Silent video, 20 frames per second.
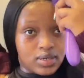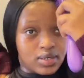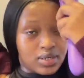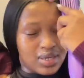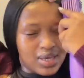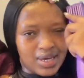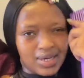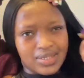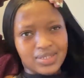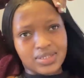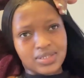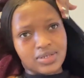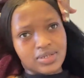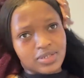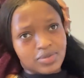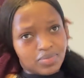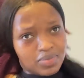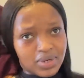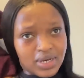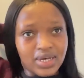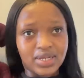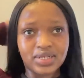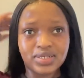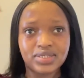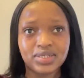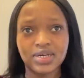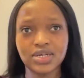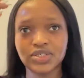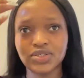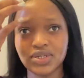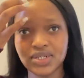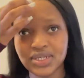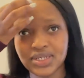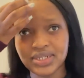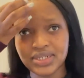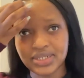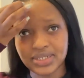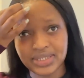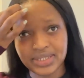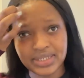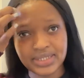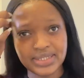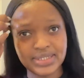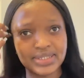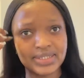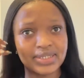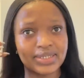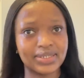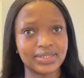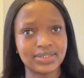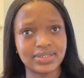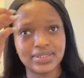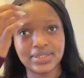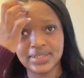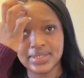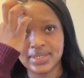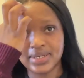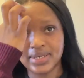Yeah, it's not bad. It's actually decent.